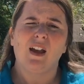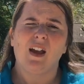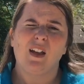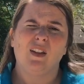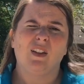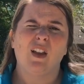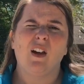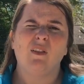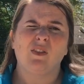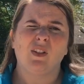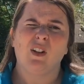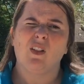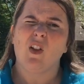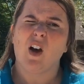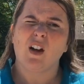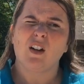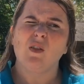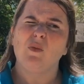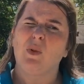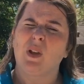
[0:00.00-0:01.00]
it left a
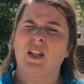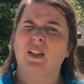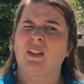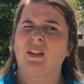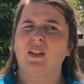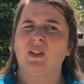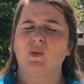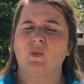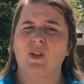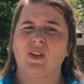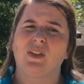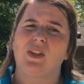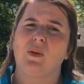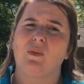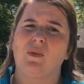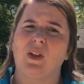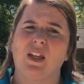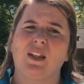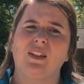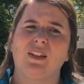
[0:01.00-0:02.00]
lot of places with
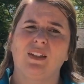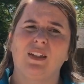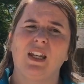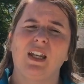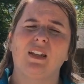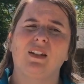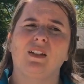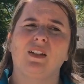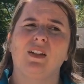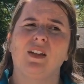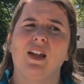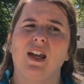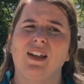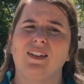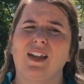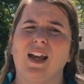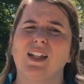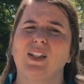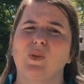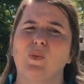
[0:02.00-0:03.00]
them extinct.
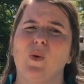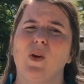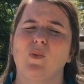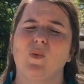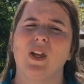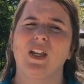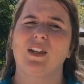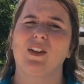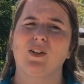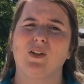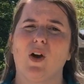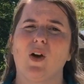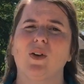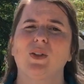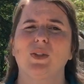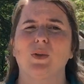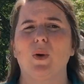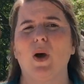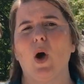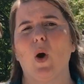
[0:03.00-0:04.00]
And that's one way you can
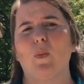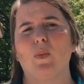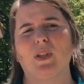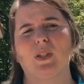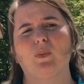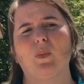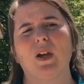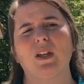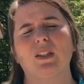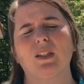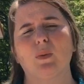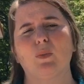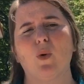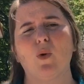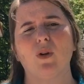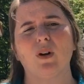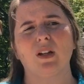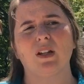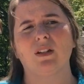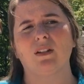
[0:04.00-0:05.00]
also help, is by
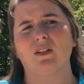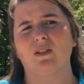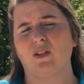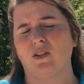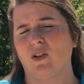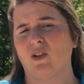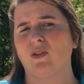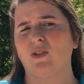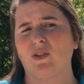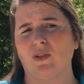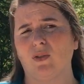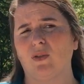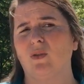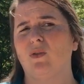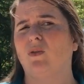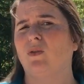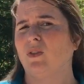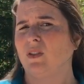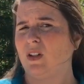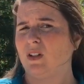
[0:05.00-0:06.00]
supporting your zoo,
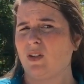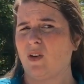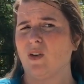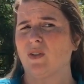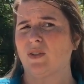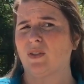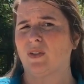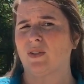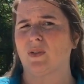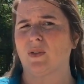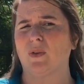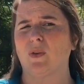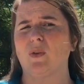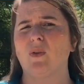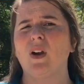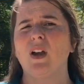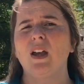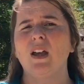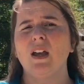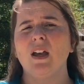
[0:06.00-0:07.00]
the Tulsa Zoo.
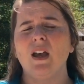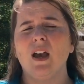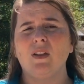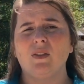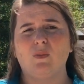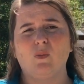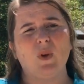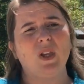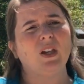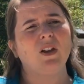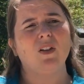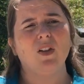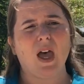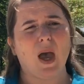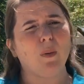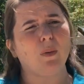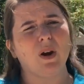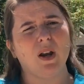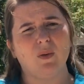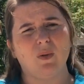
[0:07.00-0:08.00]
We
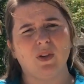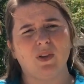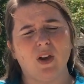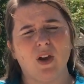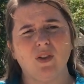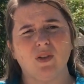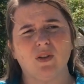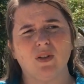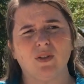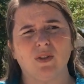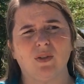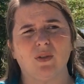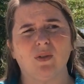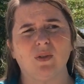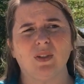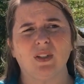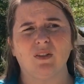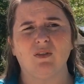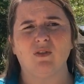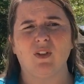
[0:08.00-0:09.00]
collaborate with other
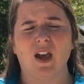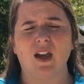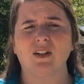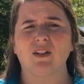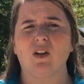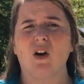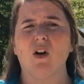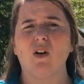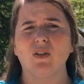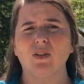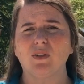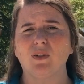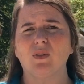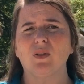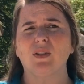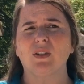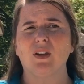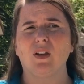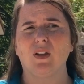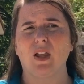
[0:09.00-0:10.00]
zoos. In fact, all
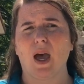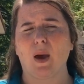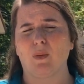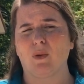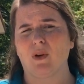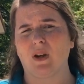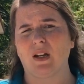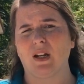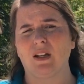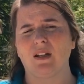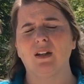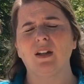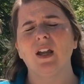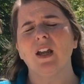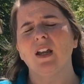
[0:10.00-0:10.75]
zoos collaborated